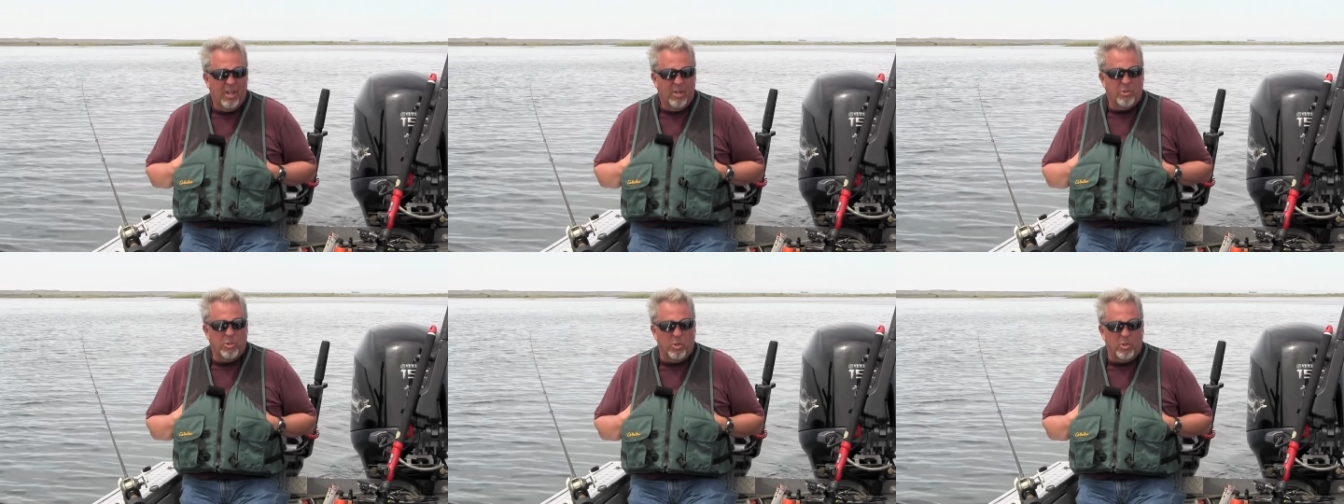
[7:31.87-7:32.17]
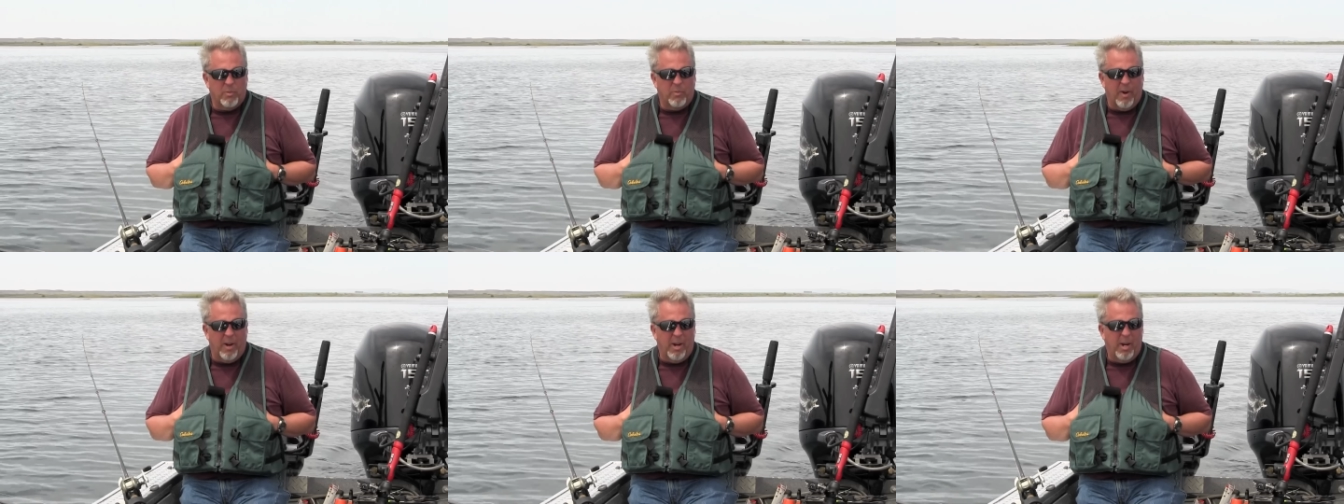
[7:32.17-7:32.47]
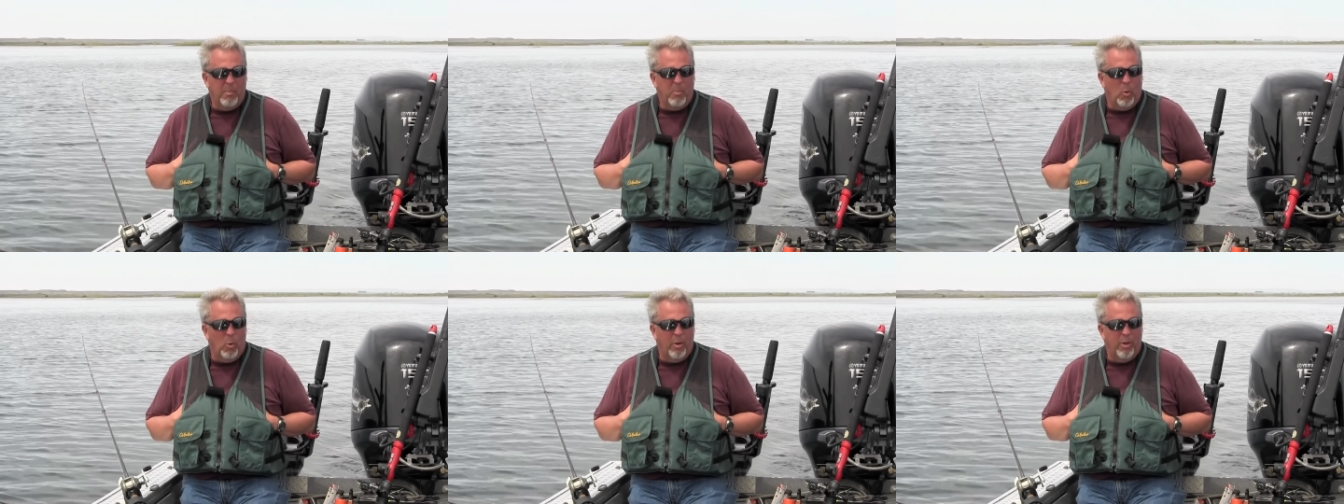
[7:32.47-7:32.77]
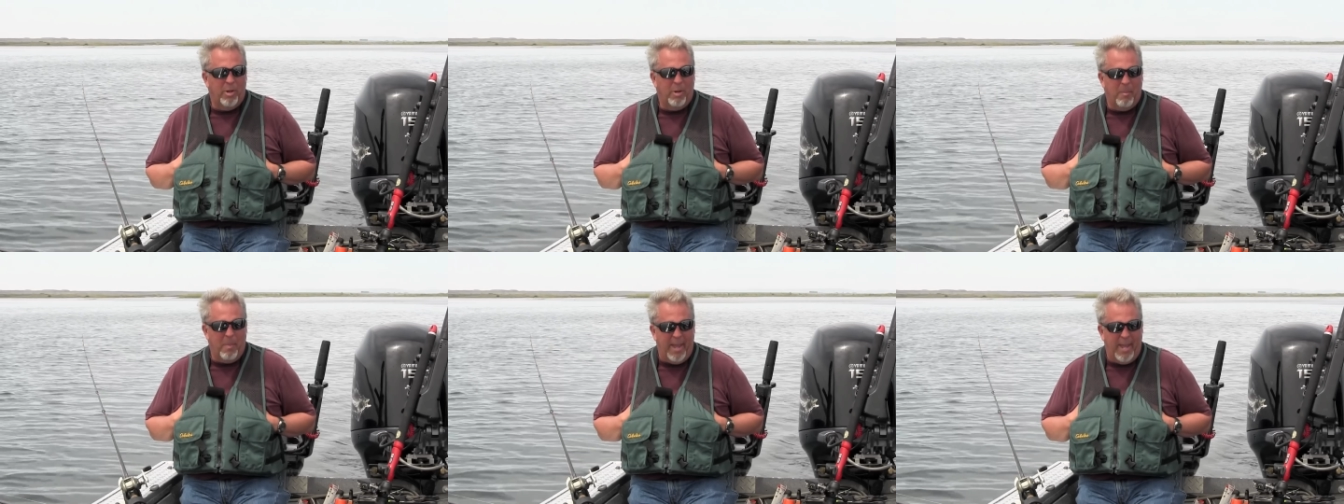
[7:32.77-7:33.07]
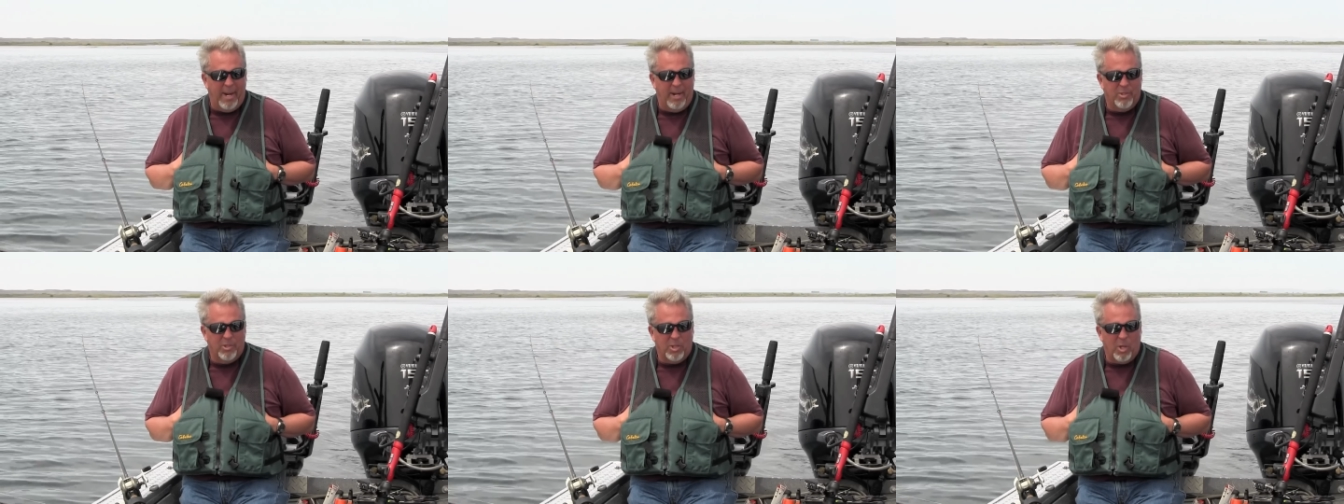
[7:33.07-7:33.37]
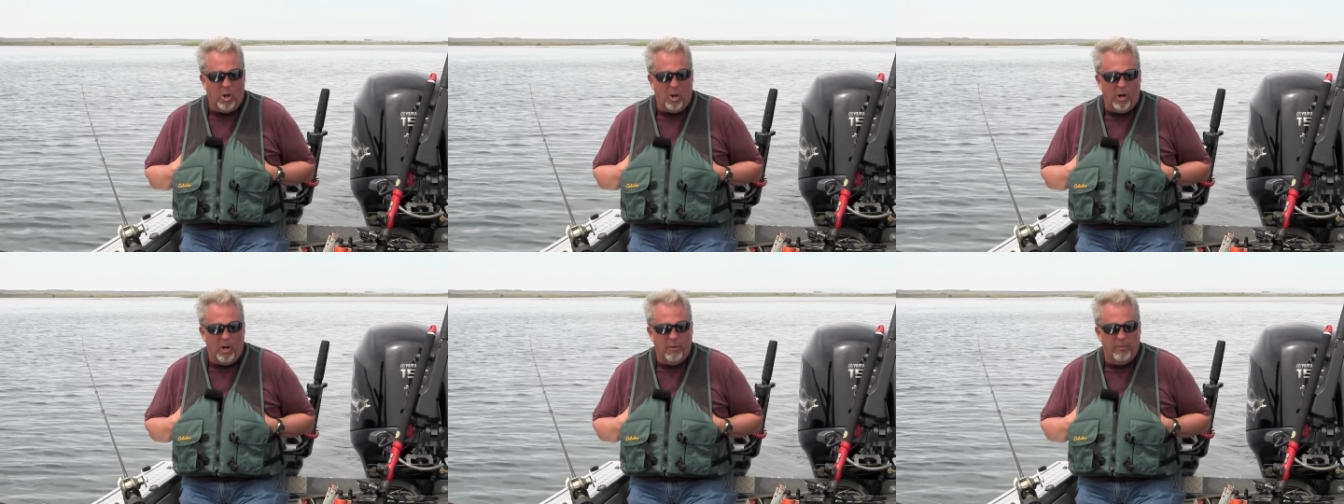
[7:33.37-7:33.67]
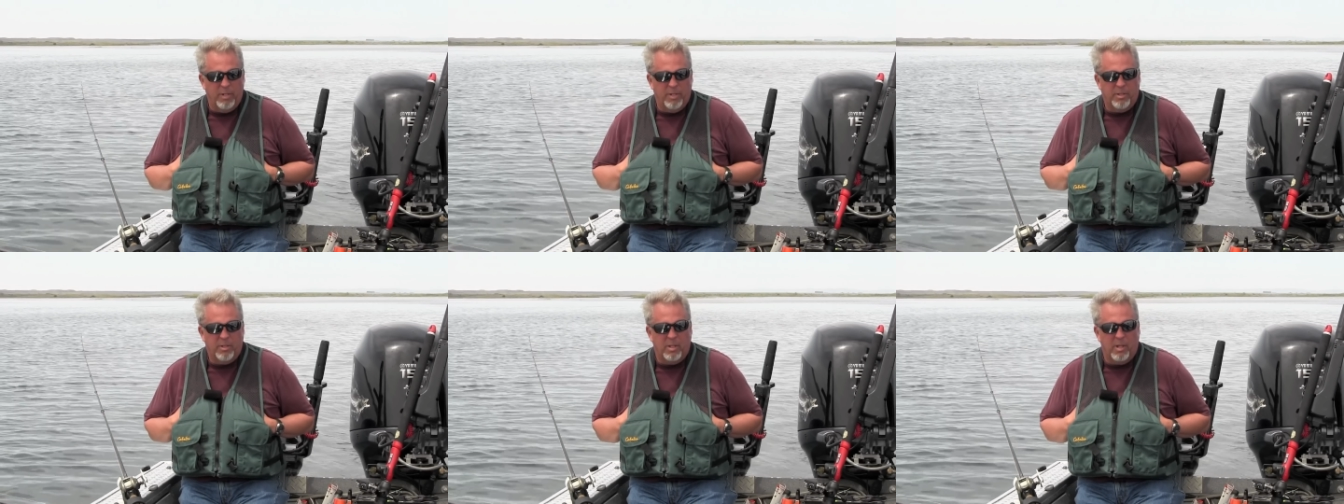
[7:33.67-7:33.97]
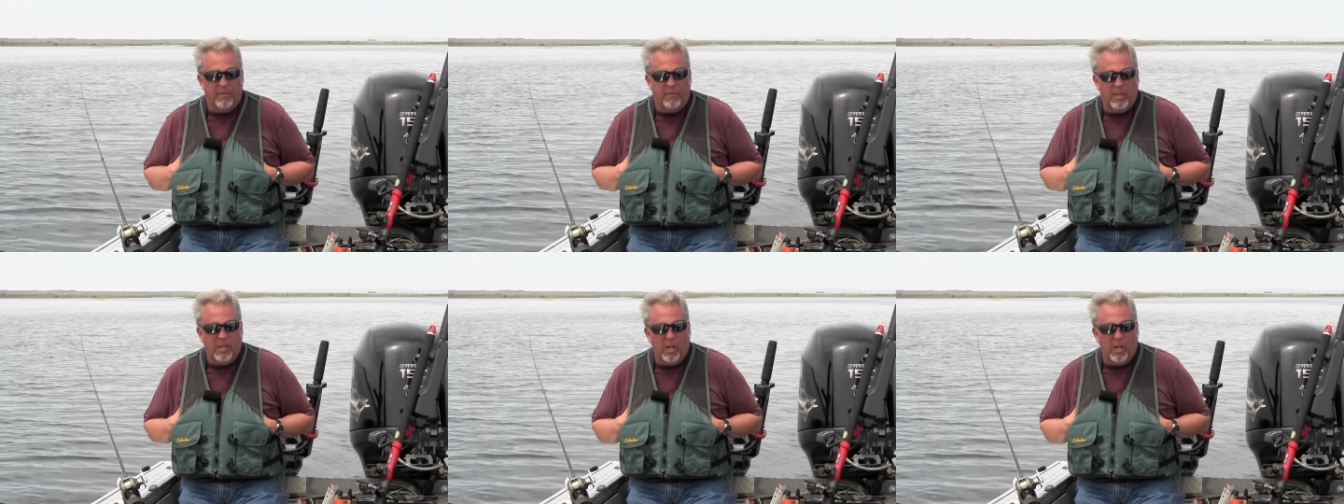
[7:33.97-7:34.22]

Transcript: So it's very important to manage the harvest of